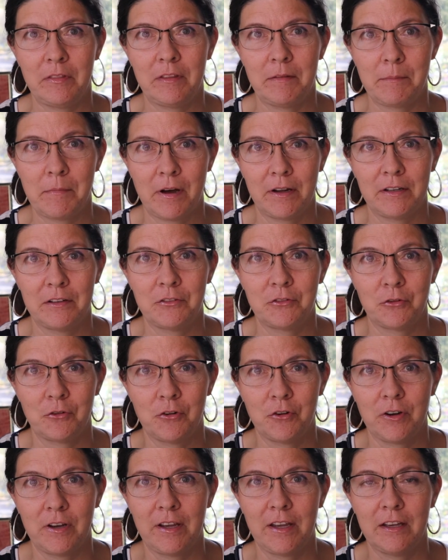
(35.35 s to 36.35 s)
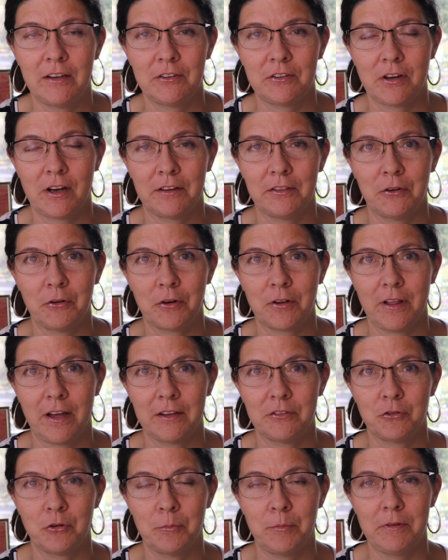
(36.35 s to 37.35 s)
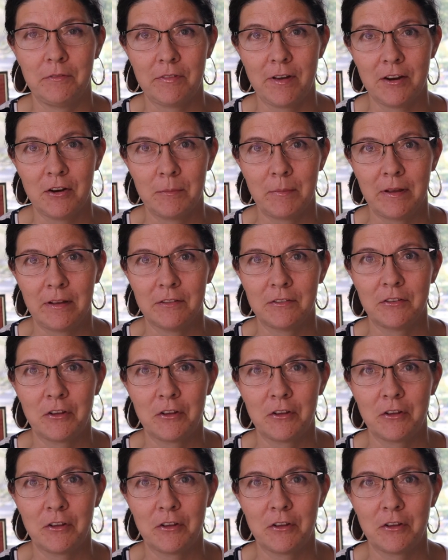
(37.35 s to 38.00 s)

the Montessori toddler classroom environment,